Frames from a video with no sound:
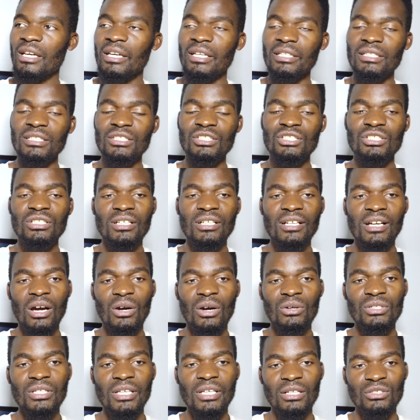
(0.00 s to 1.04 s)
and check
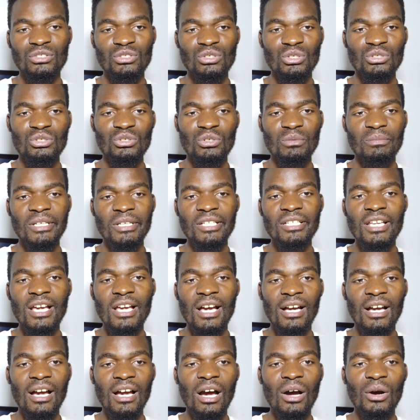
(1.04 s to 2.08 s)
out their social
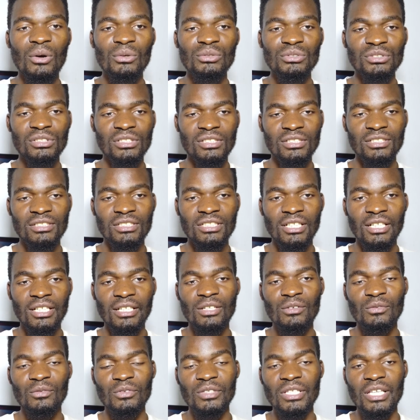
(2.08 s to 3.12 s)
media accounts,
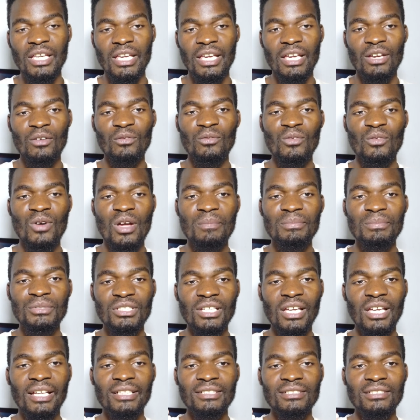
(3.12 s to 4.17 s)
check if they have
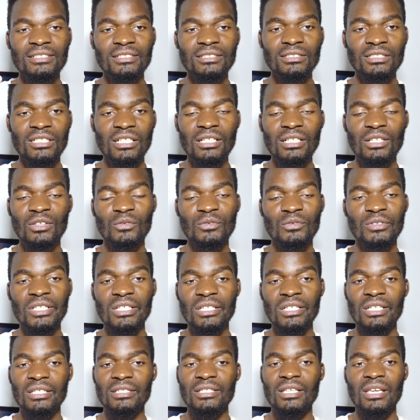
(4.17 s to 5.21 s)
websites, check if
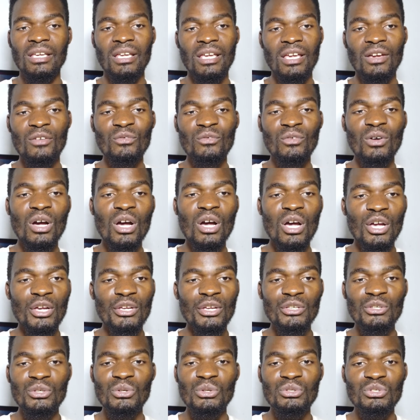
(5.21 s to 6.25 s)
they have
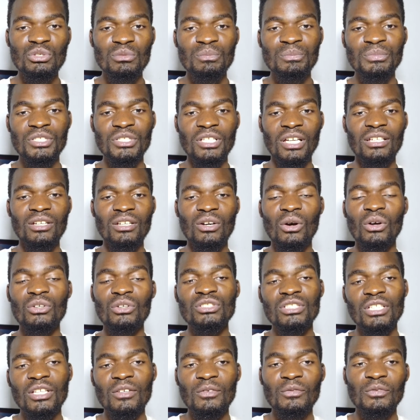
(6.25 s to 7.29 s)
YouTube
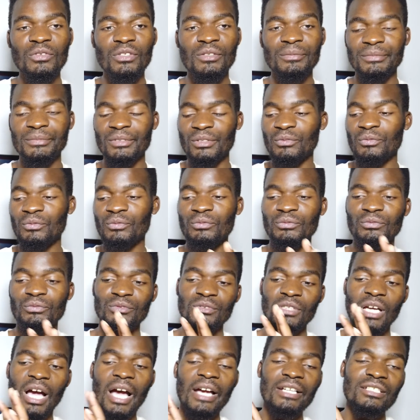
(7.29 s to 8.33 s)
channels. If
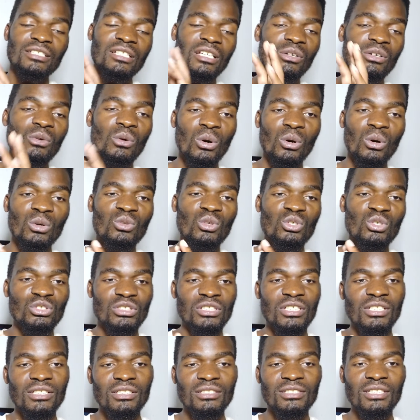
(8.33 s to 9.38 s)
I check all those
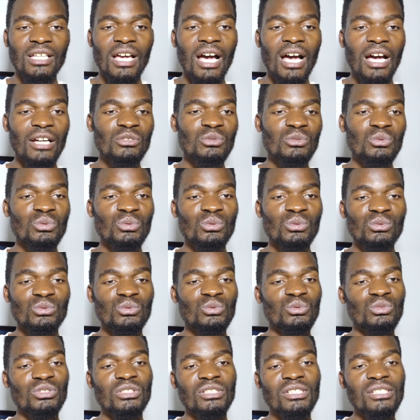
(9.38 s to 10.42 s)
things, I had to
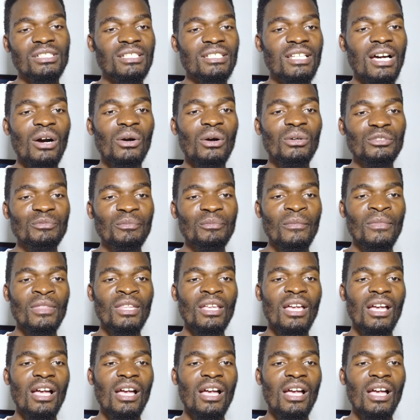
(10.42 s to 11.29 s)
sit down.